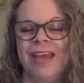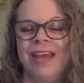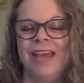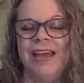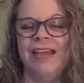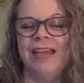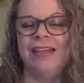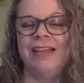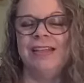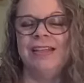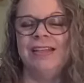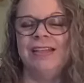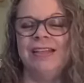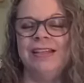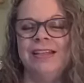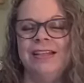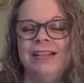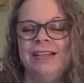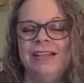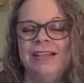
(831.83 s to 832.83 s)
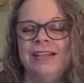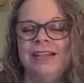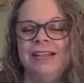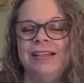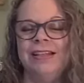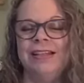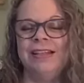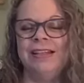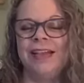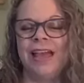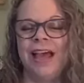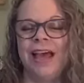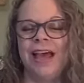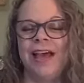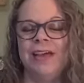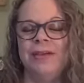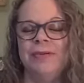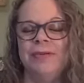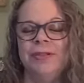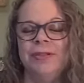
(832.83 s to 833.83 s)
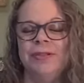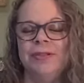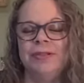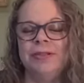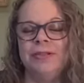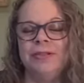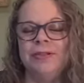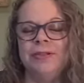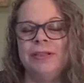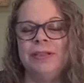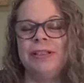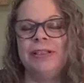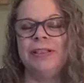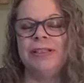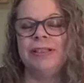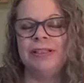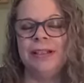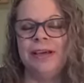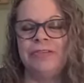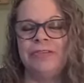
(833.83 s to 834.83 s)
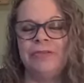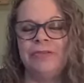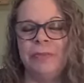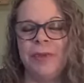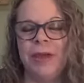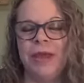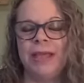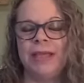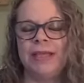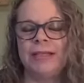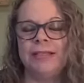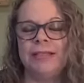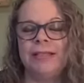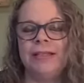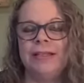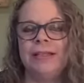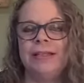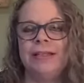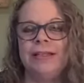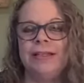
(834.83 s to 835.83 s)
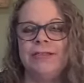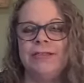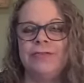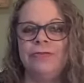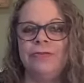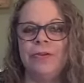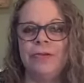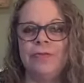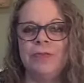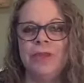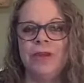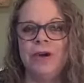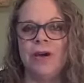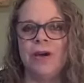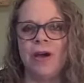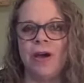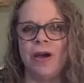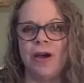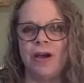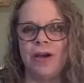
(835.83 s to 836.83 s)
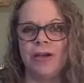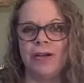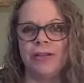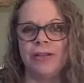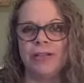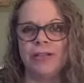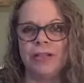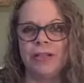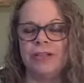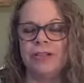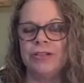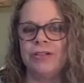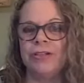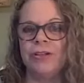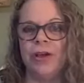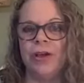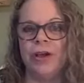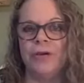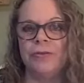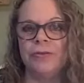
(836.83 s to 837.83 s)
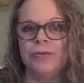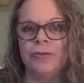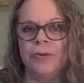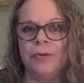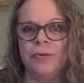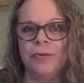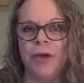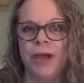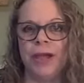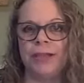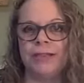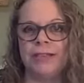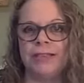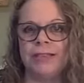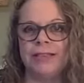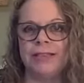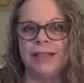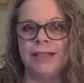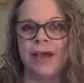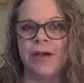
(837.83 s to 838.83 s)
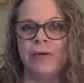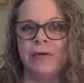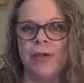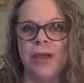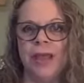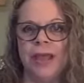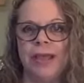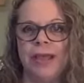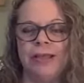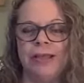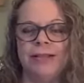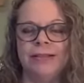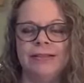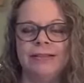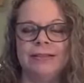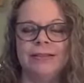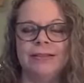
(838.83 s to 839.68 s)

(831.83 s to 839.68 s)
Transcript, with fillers: And it is absolutely love based and it is from the heart and it should always be practiced that way.